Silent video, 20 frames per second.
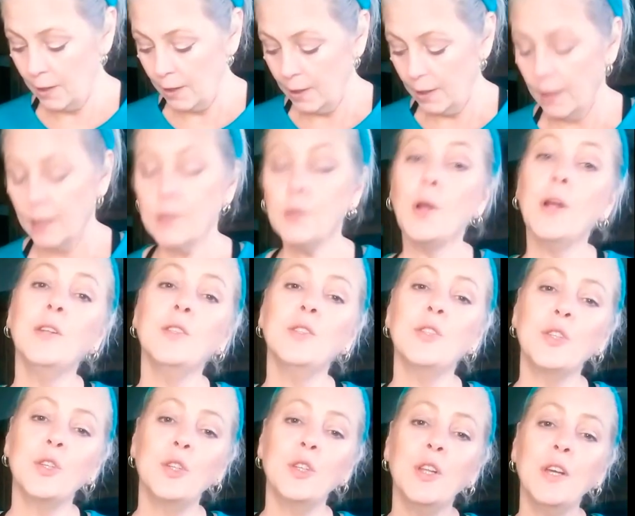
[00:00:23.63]
it's ground
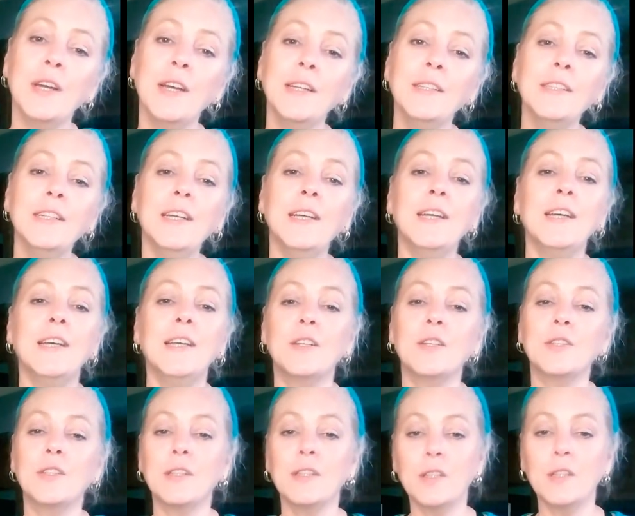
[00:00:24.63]
sirloin. There's
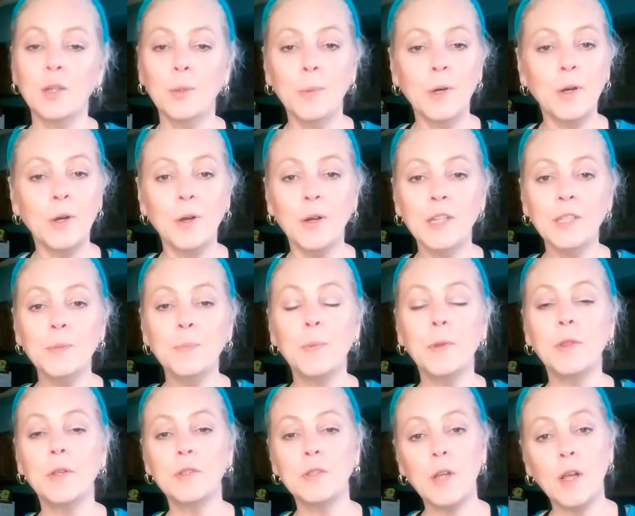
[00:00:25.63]
a little bit of grease, but
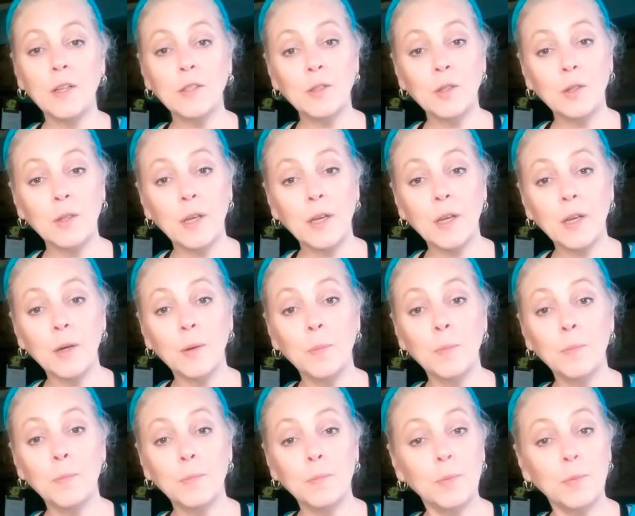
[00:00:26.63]
there's also like a
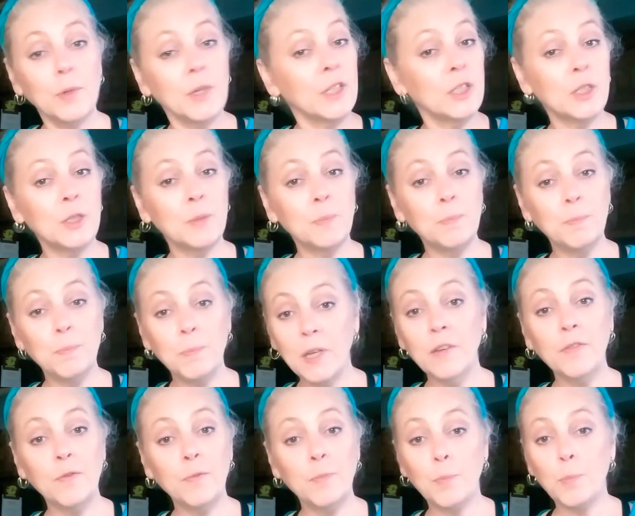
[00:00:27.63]
rich beef
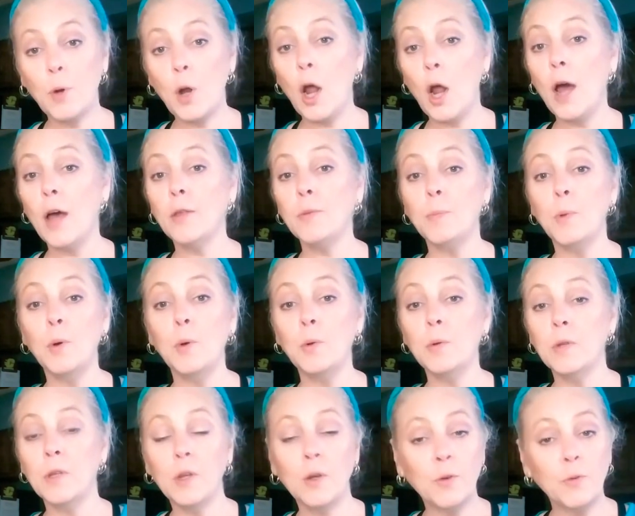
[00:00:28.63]
broth
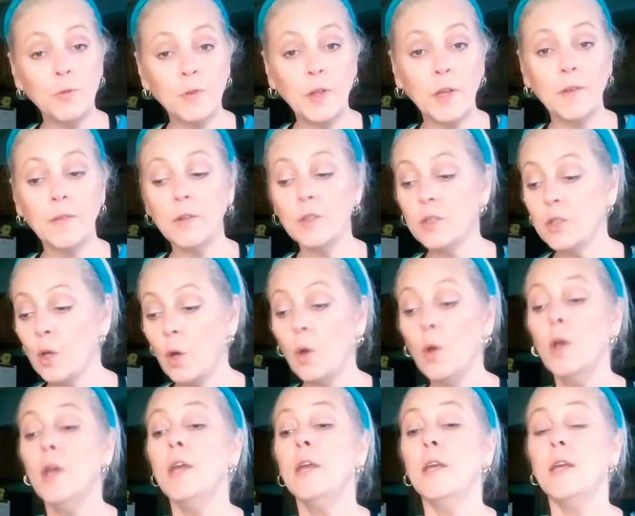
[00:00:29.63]
bone, flavor. So
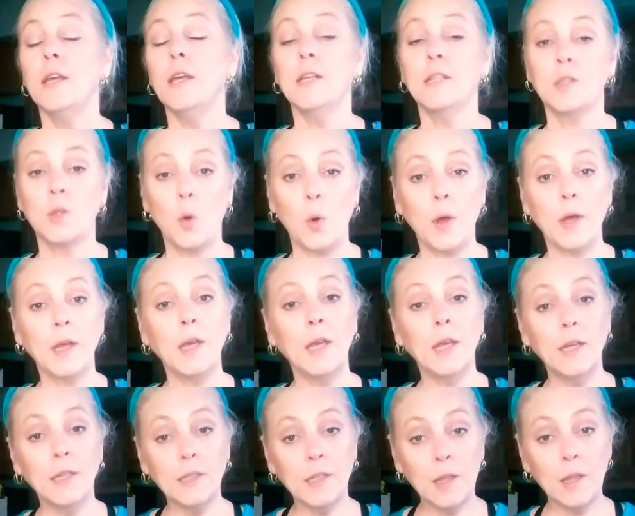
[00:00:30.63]
it's going
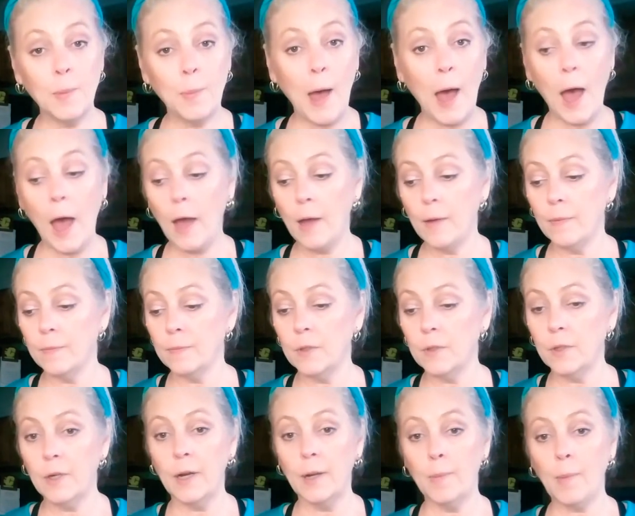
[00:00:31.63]
into the pot. All
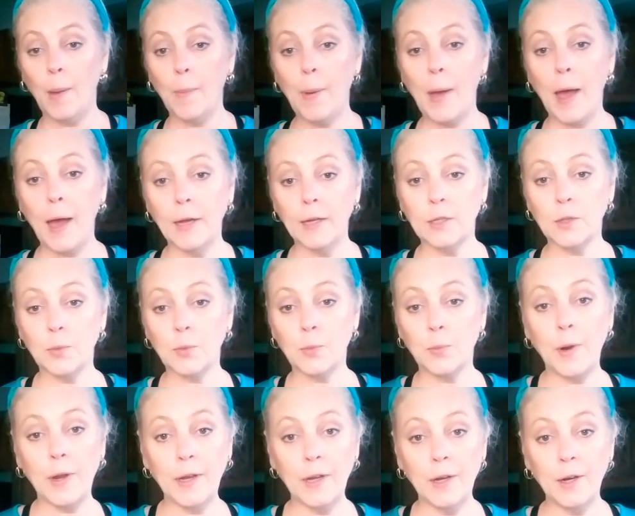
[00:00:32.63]
right, my pot is
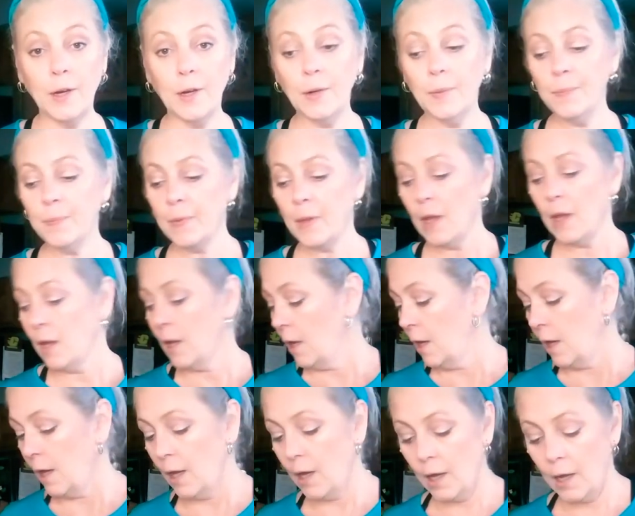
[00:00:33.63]
right here,
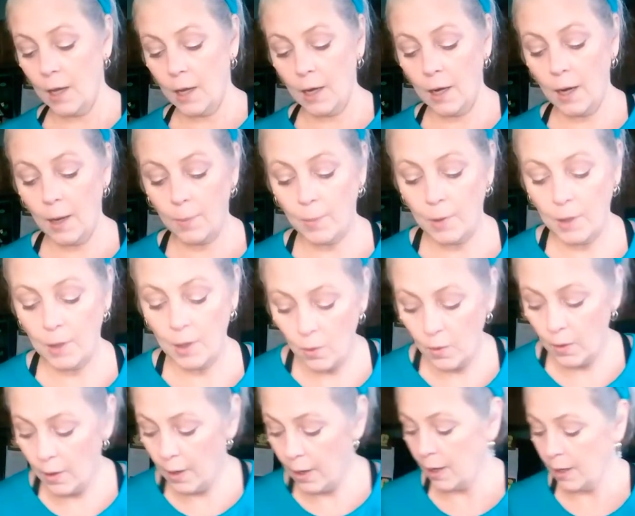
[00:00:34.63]
and I'm gonna go
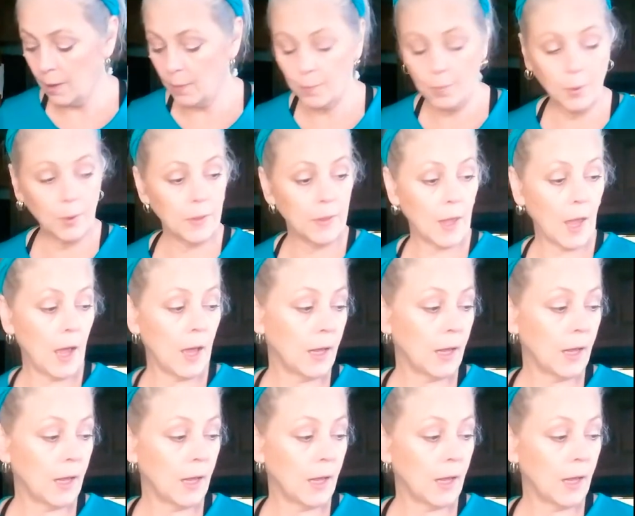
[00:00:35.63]
ahead and put that